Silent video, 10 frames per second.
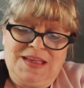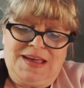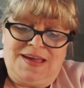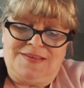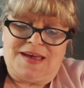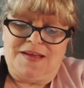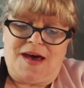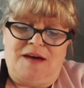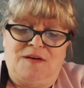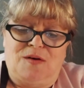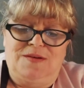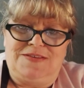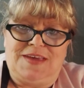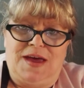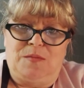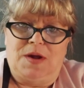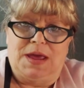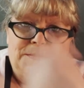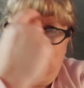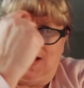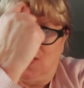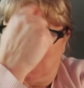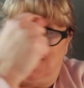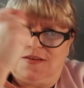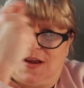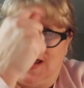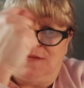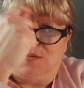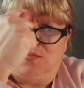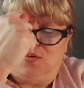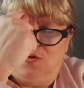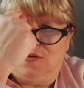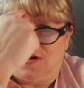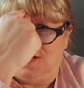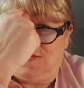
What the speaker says: Because I always said when I meet God, he's going to have a bruise on his